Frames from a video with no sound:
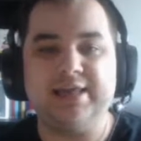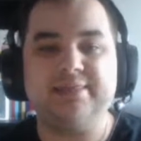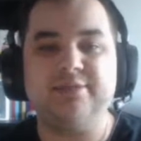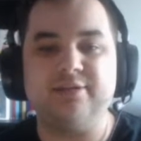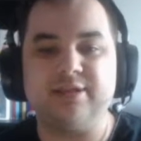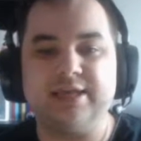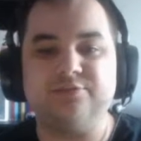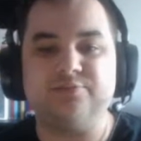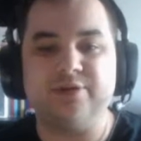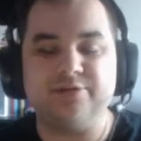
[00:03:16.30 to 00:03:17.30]
at the
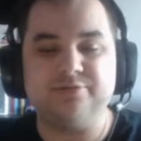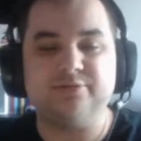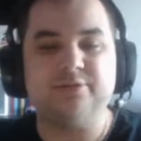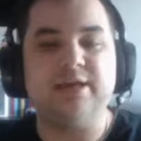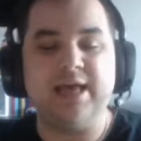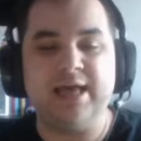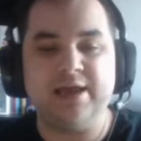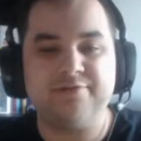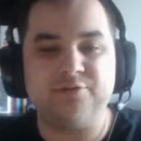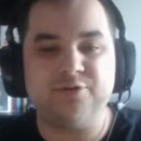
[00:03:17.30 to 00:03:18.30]
last round
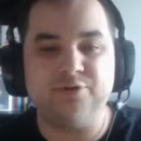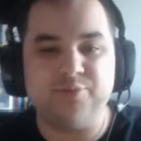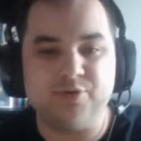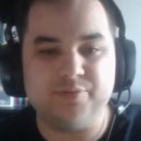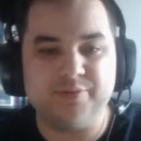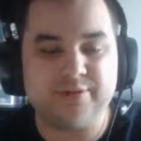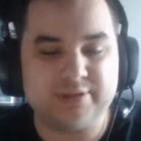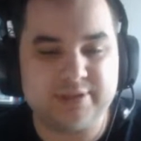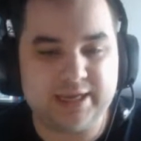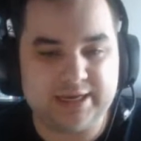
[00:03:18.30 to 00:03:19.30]
after your opponent
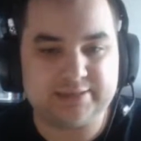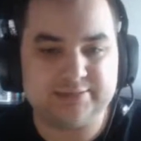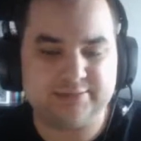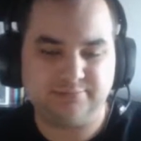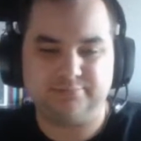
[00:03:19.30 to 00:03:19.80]
attack.